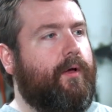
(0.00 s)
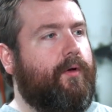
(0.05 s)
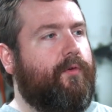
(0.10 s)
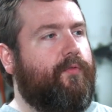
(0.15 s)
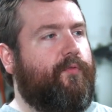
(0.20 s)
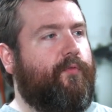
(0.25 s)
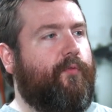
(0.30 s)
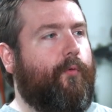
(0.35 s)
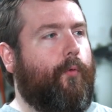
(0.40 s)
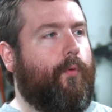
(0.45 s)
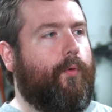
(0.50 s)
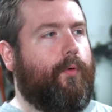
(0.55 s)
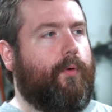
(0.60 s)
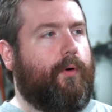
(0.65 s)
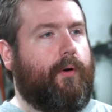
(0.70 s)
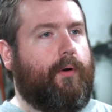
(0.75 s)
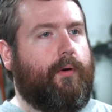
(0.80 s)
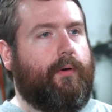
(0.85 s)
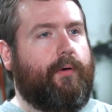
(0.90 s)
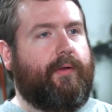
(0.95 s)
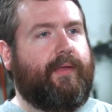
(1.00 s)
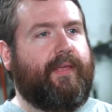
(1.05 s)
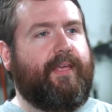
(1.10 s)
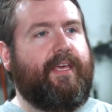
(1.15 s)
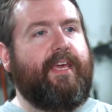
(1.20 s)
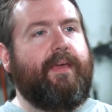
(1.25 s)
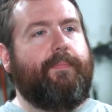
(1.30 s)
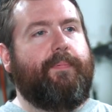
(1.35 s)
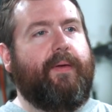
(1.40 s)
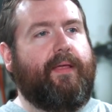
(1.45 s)
for
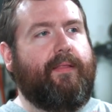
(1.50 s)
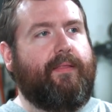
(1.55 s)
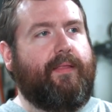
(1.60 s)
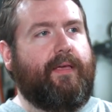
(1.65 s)
keeping